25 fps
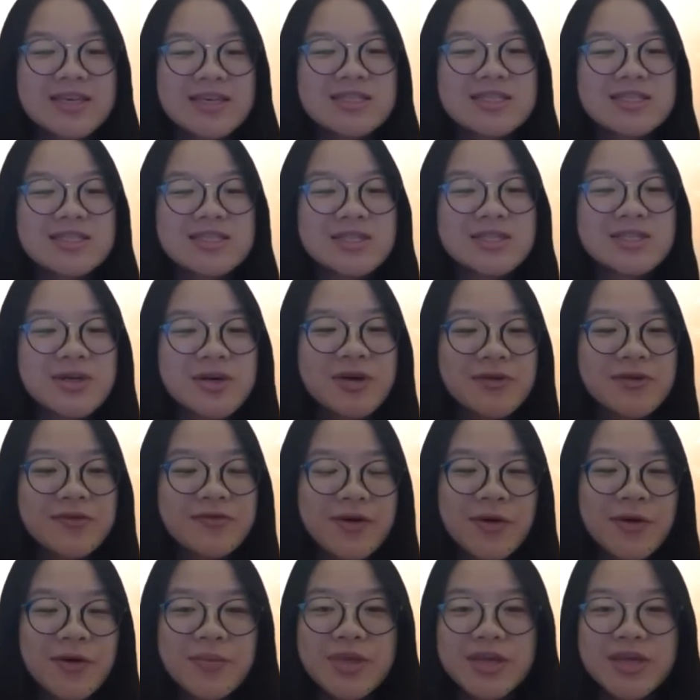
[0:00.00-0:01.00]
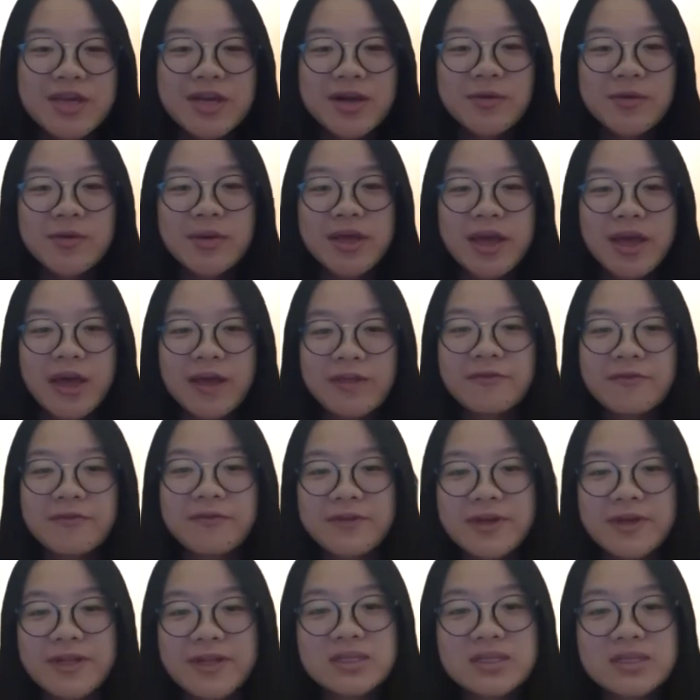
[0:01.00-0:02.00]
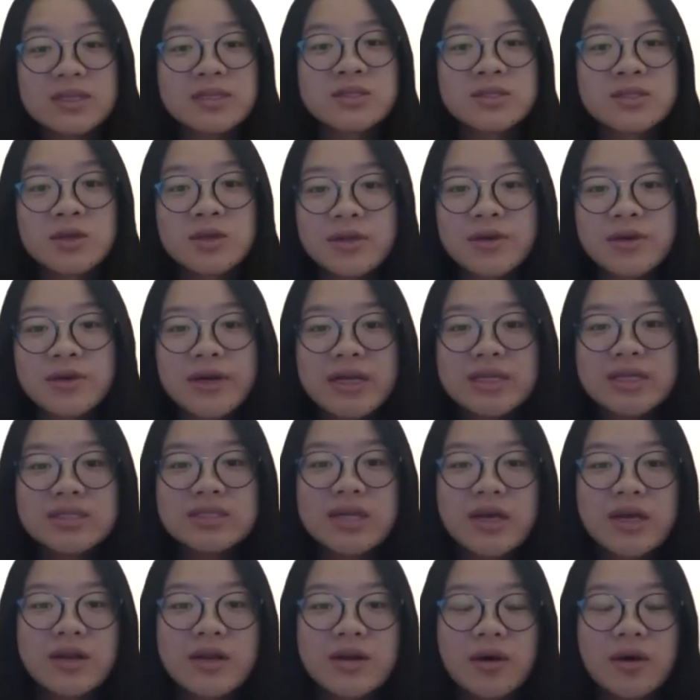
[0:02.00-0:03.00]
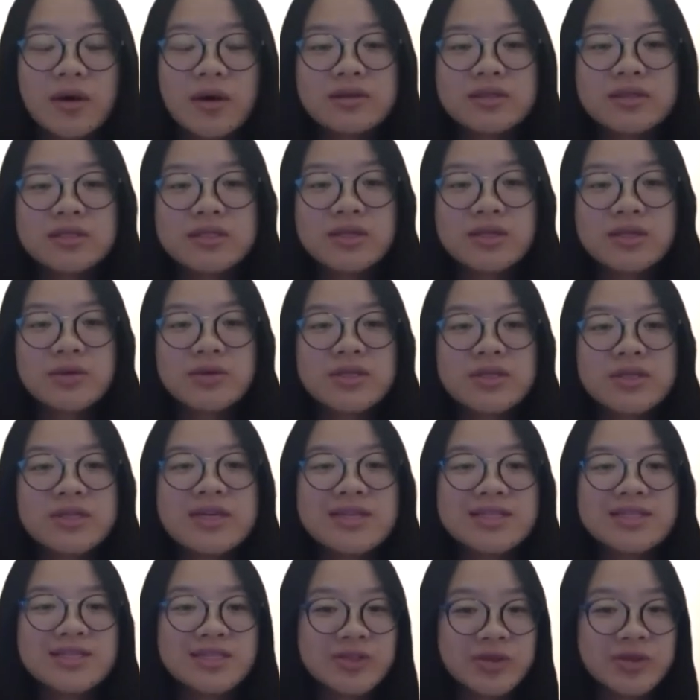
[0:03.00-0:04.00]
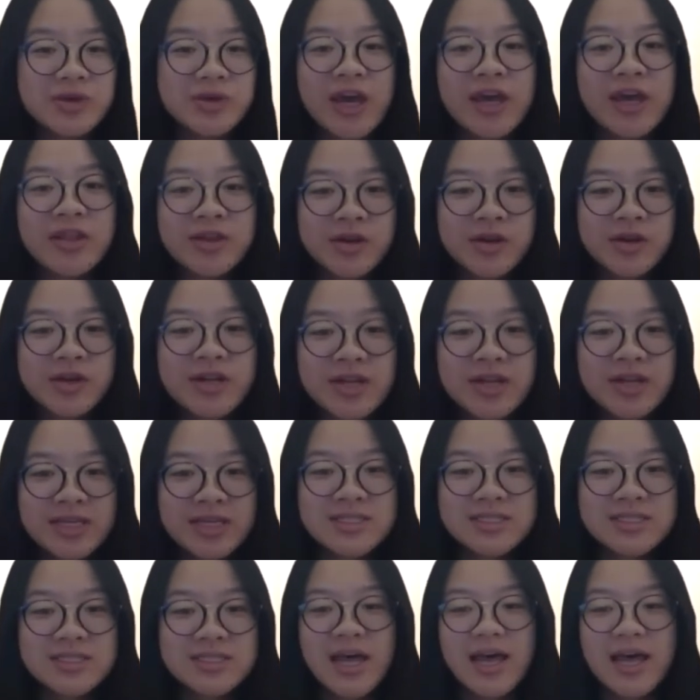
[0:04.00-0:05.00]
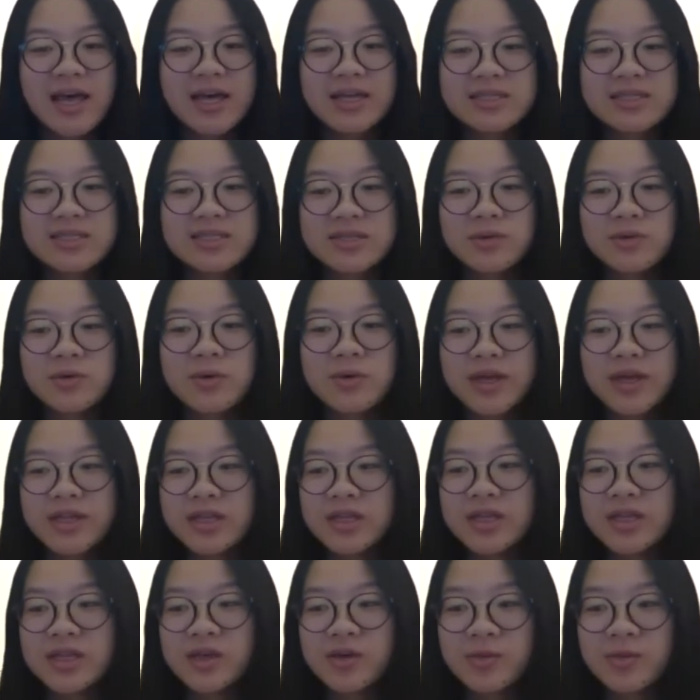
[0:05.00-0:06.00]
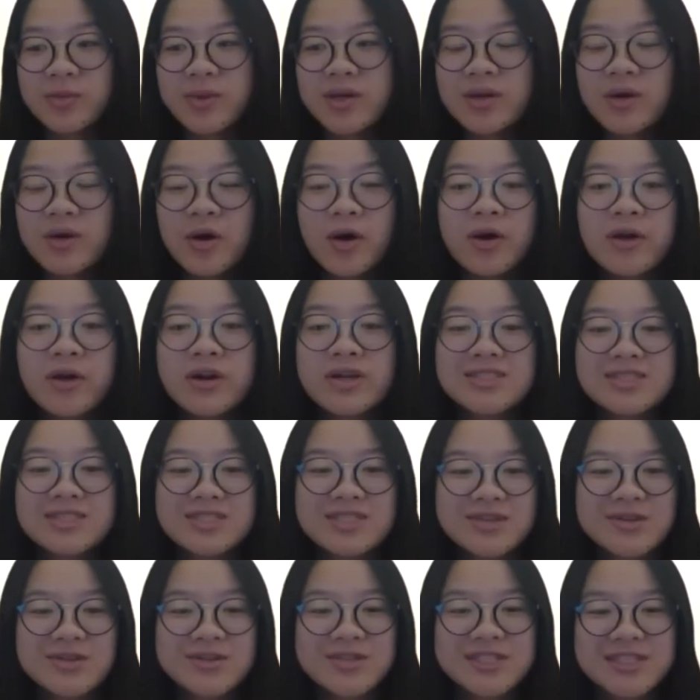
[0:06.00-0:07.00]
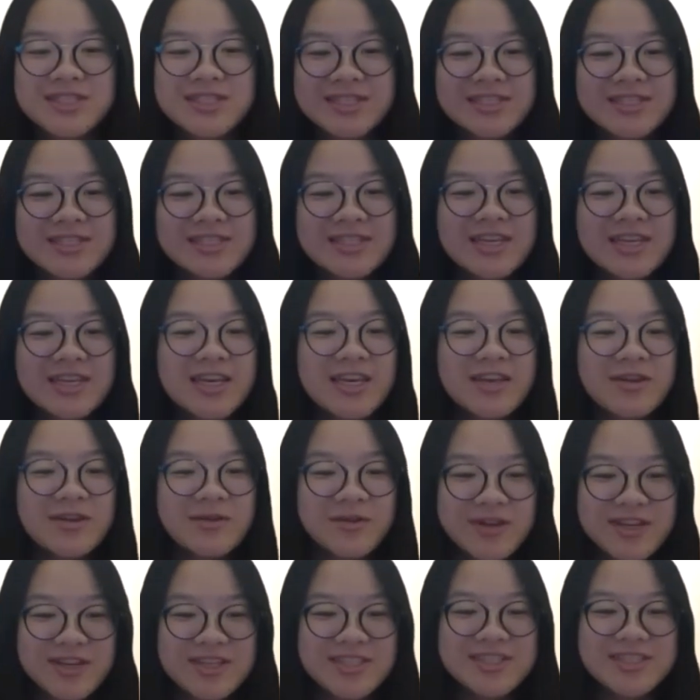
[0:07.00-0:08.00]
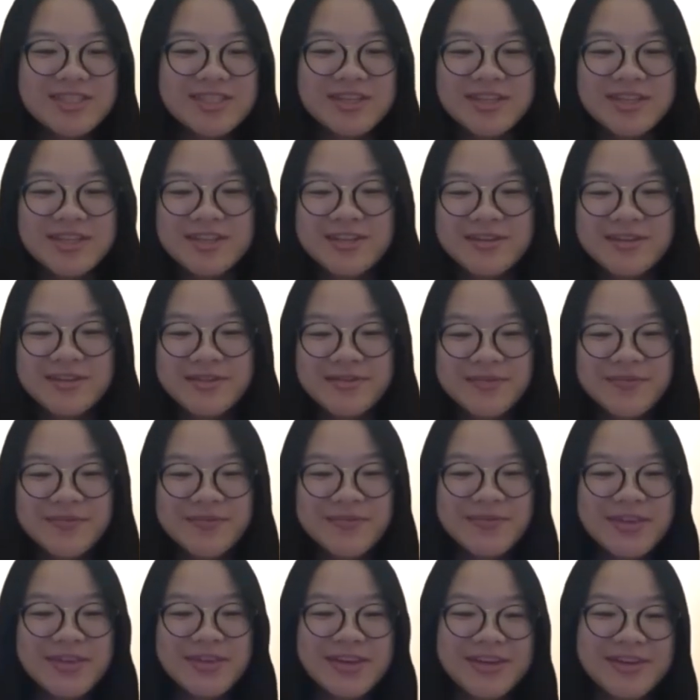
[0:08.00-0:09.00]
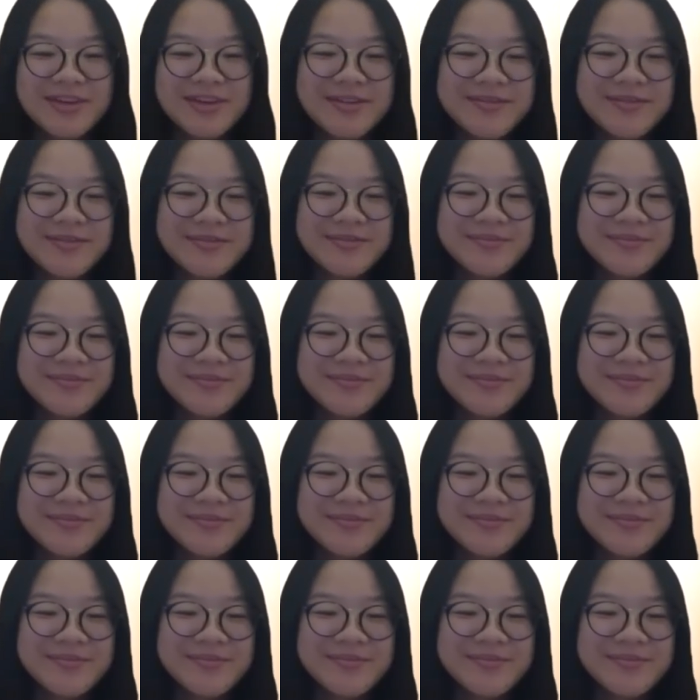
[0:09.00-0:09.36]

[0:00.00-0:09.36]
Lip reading: So from here we can feel the tolerance and also the togetherness as a one human or a social creature here.